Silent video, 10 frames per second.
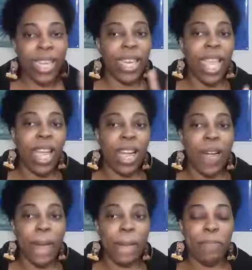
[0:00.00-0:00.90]
And
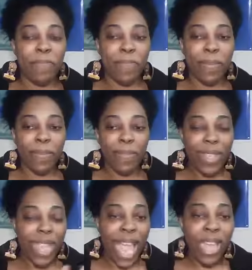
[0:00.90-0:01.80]
um,
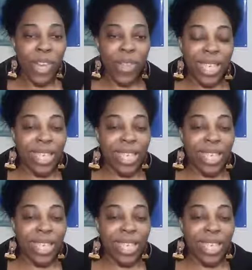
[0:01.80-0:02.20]
I know that